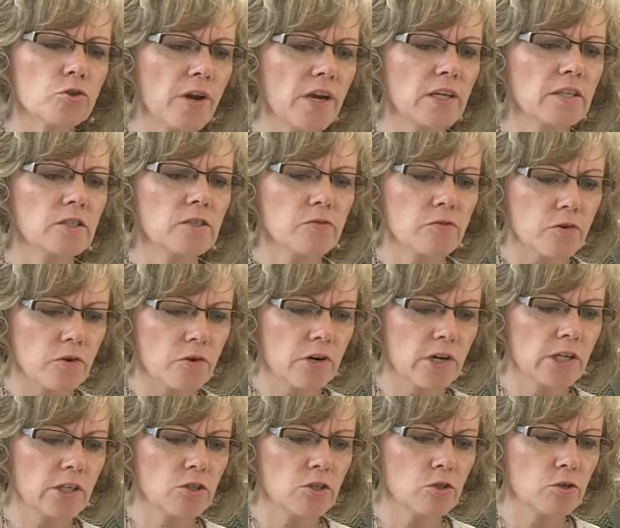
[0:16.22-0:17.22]

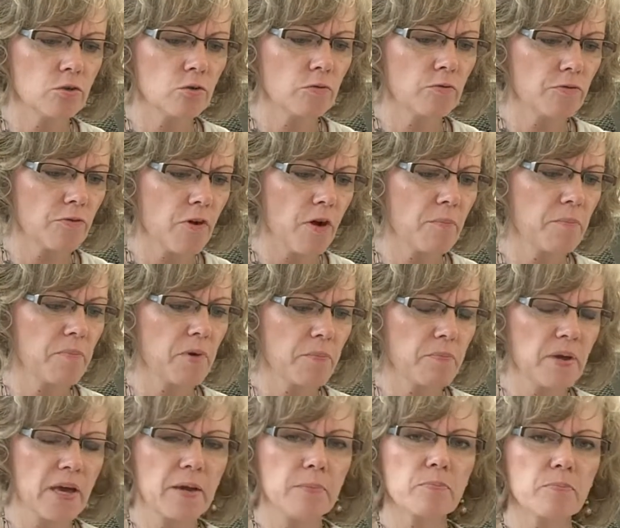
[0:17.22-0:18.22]
transferring to from
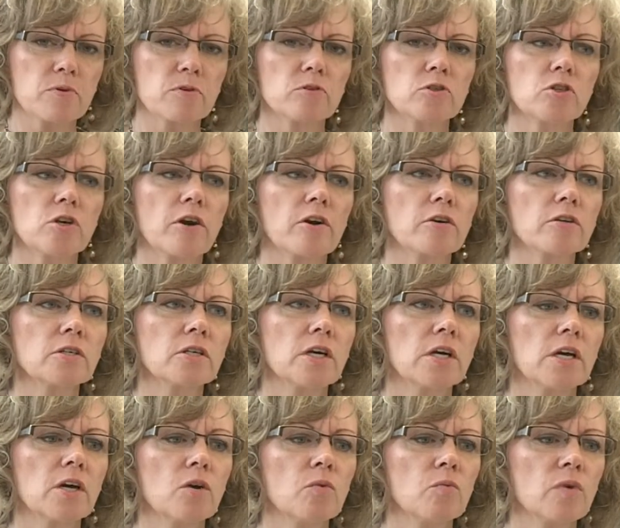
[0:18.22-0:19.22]
a paper chart.
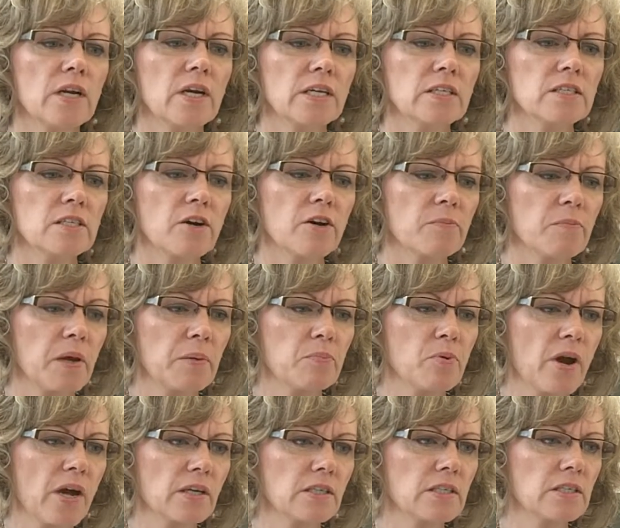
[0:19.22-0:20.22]
When I started my
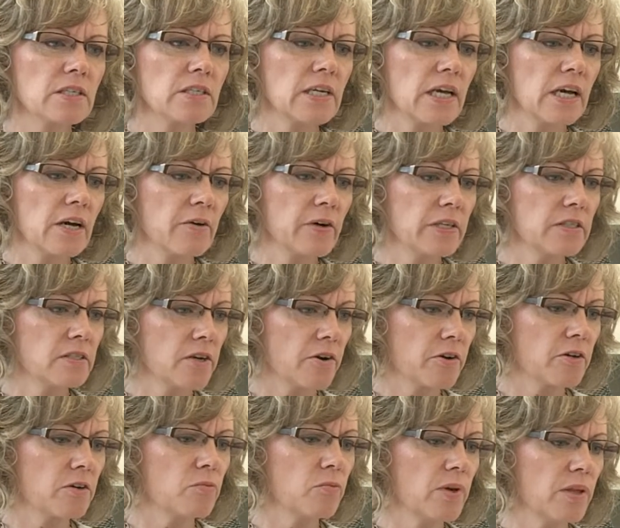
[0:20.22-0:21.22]
practice now, I
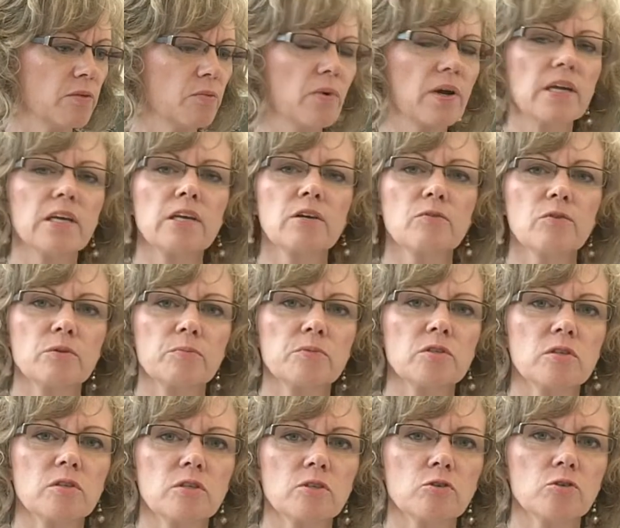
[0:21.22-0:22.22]
started with waiting room
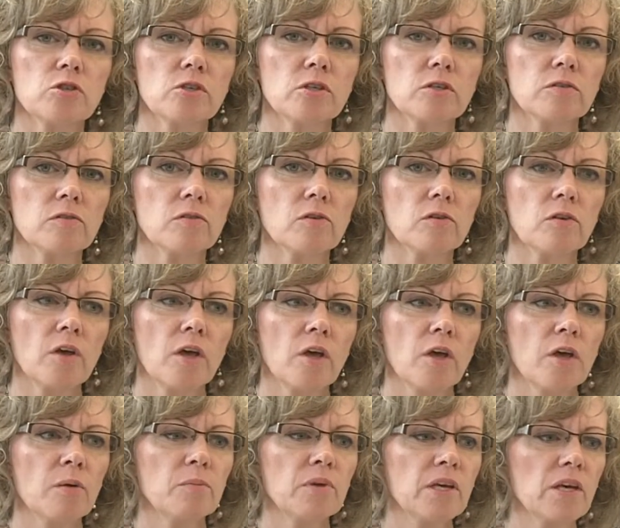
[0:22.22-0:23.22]
solutions
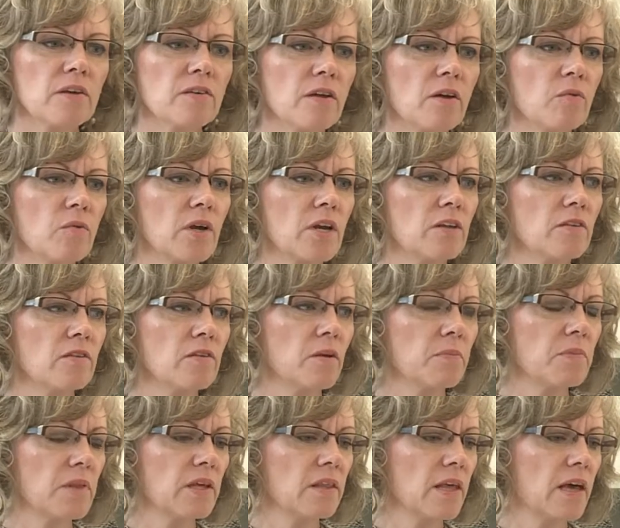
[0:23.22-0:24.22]
because I wanted
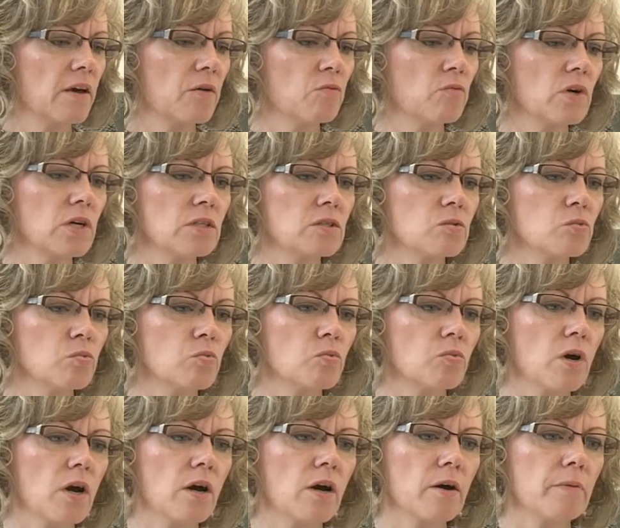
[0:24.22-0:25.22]
something that was
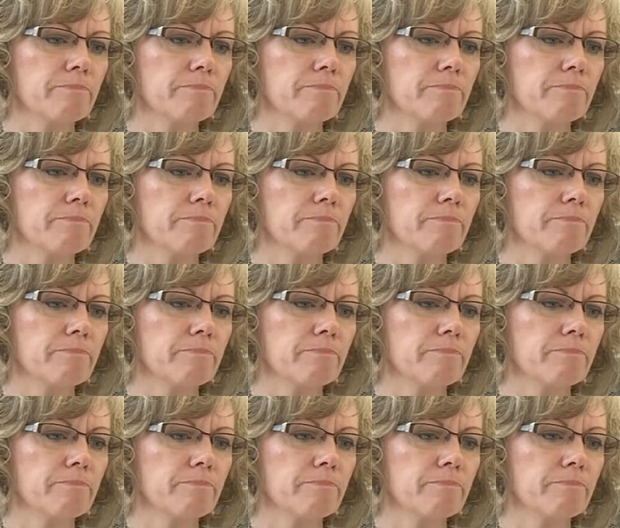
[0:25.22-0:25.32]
